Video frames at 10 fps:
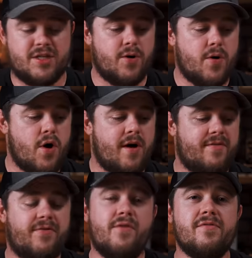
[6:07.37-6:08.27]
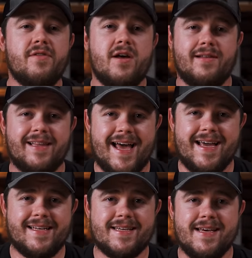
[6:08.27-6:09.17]
So a phone
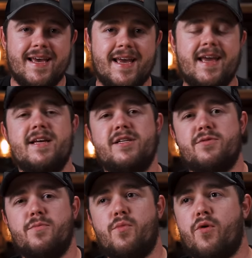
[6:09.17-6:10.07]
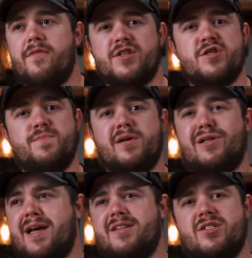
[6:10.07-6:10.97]
light is more of a spill
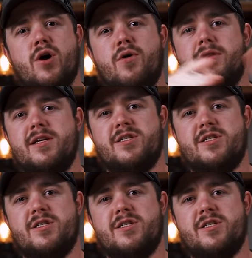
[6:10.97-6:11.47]
light. It's totally